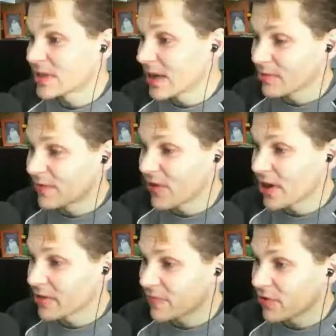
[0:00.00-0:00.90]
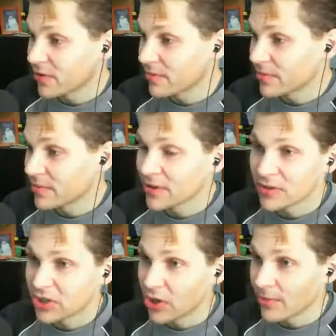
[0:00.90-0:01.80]
get some advice from
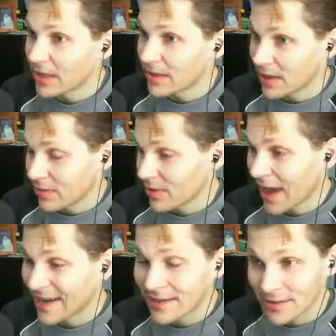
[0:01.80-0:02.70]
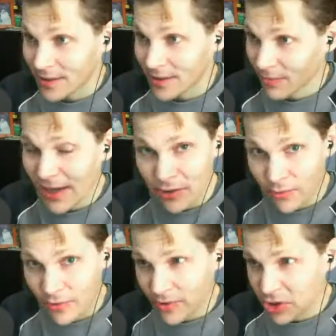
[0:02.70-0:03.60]
Jeremy, that's at Darksplat, who
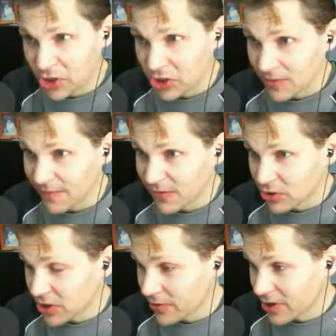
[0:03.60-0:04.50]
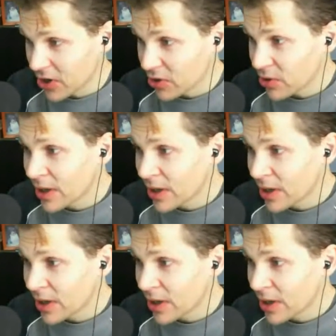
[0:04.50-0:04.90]
was on the a few shows ago,